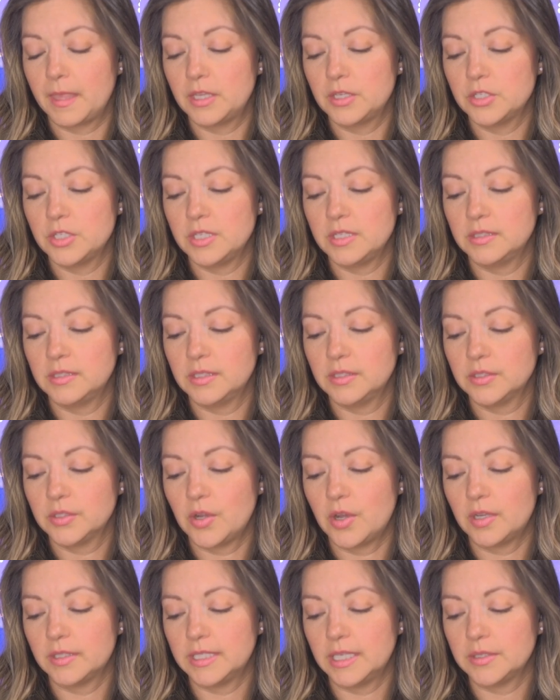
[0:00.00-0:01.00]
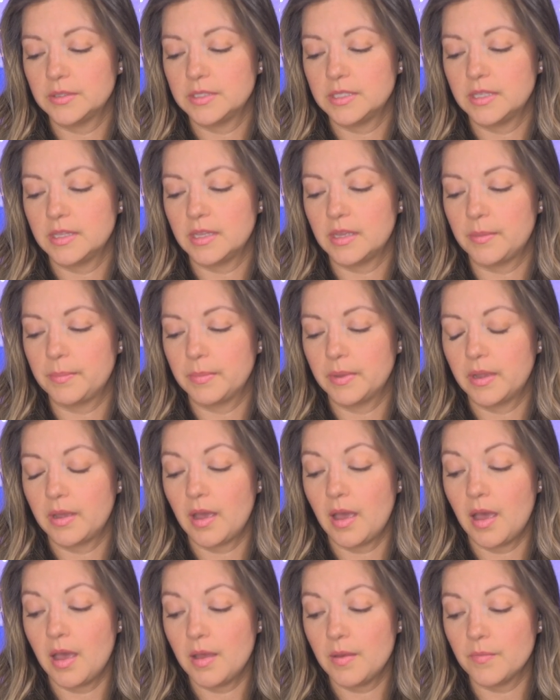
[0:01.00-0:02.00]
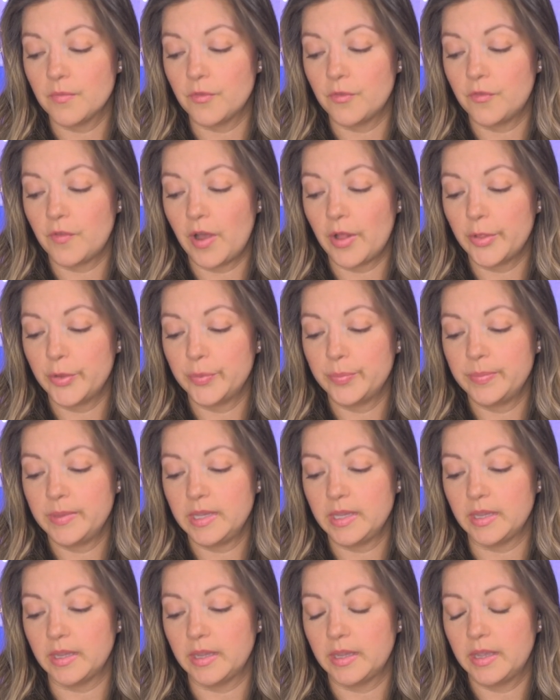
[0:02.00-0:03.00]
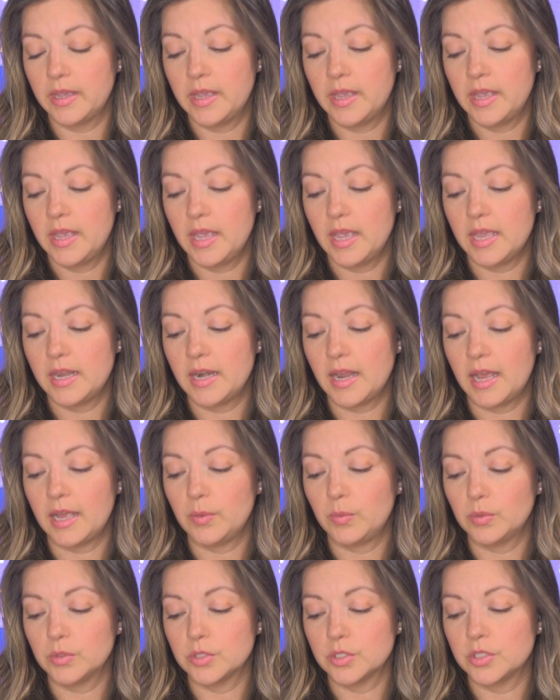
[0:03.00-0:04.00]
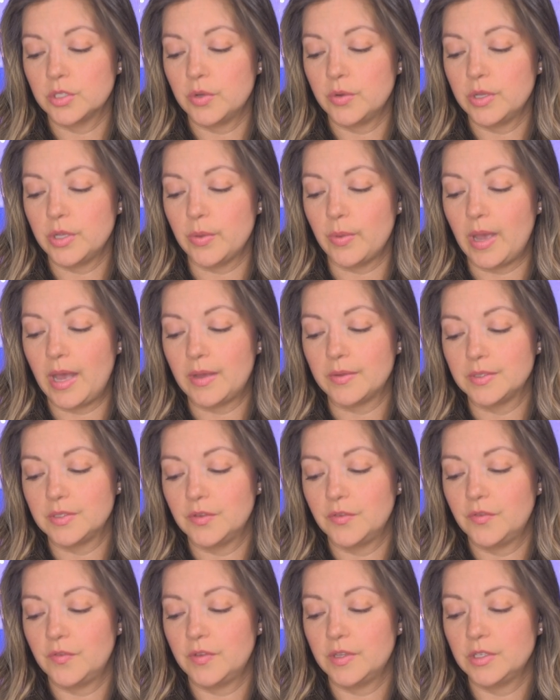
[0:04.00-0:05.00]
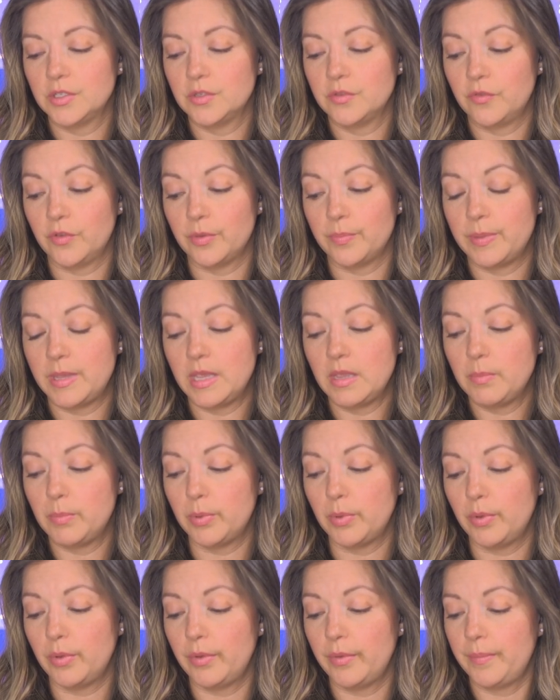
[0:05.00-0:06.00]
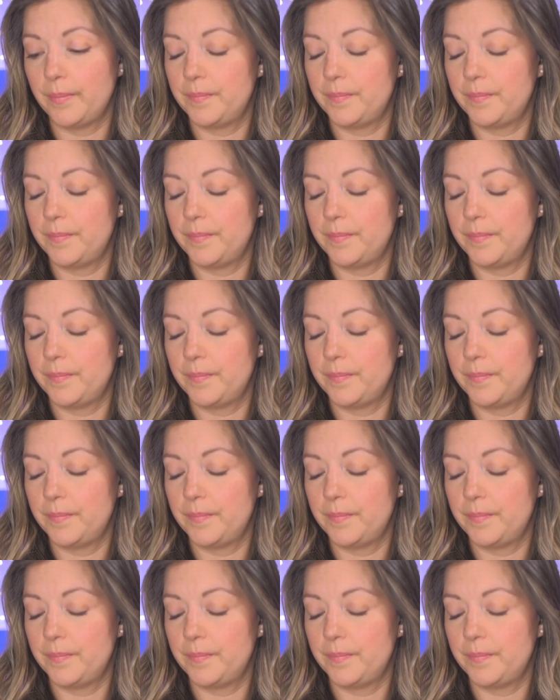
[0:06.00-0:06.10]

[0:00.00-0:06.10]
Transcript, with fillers: Jesus called out to them, Come, follow me, and I will show you how to fish for people